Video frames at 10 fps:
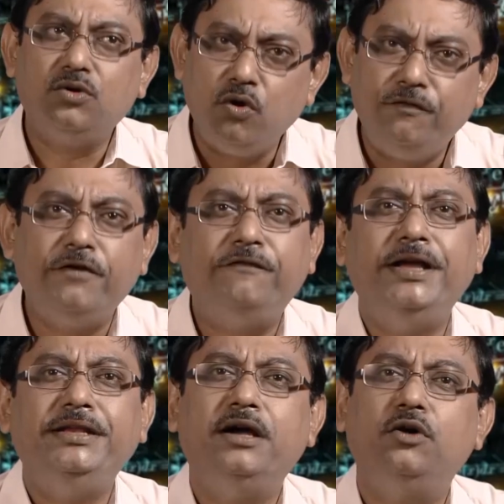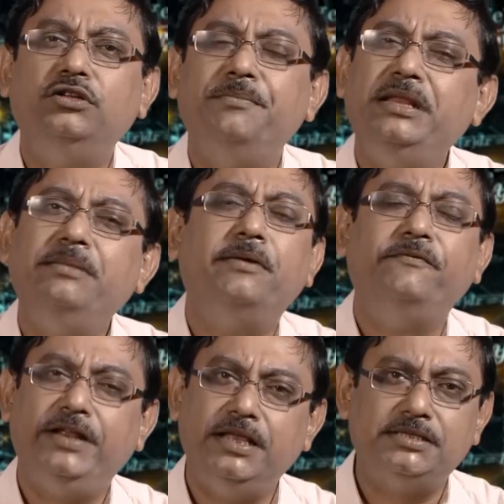go for finding out the minimum
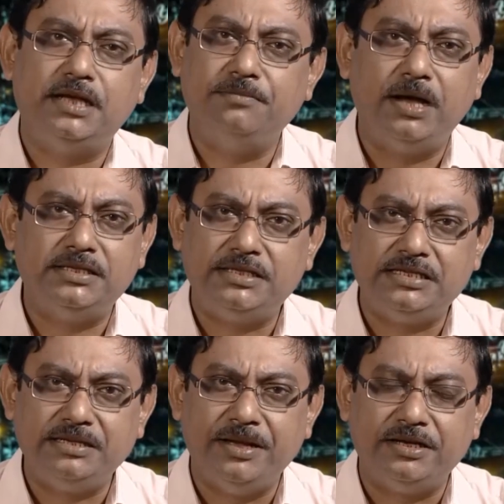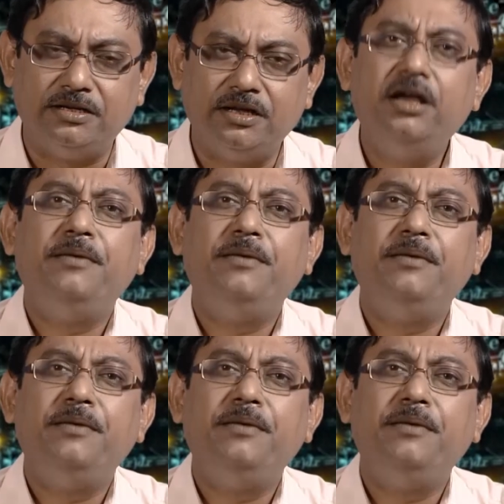variance unbiased estimator,